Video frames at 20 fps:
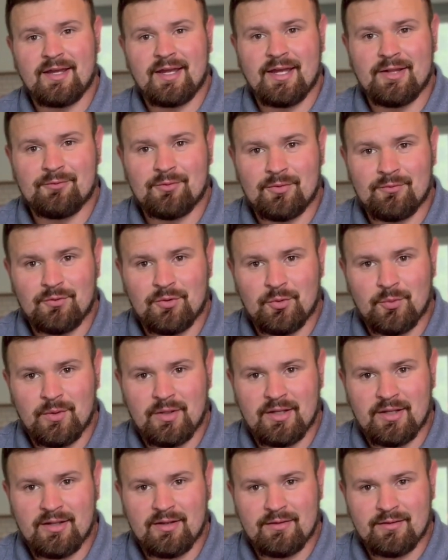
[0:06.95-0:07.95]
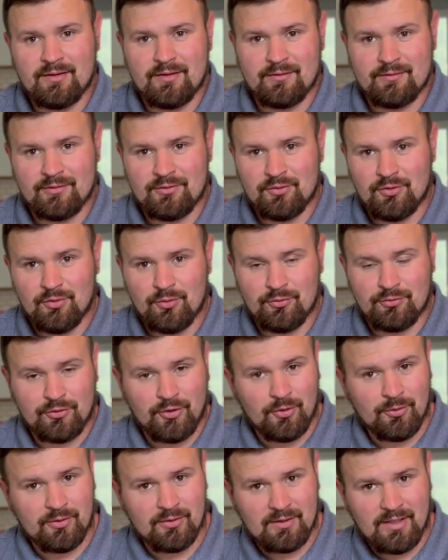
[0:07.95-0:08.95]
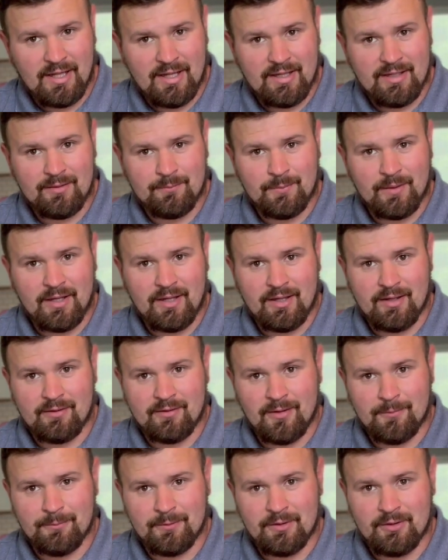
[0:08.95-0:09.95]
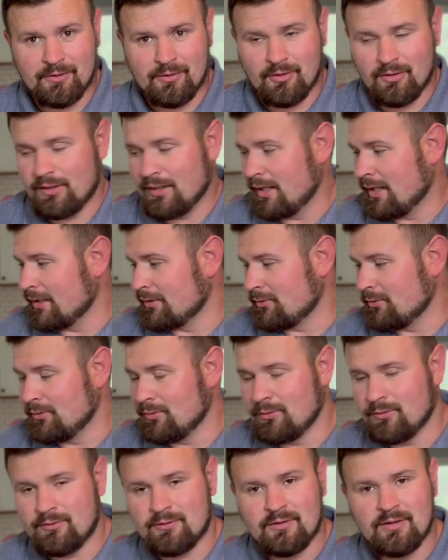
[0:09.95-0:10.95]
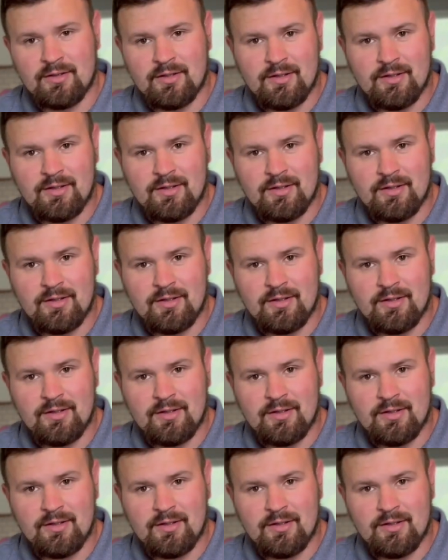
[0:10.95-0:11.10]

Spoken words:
and reviewing this new solar light by a company called Hykoont.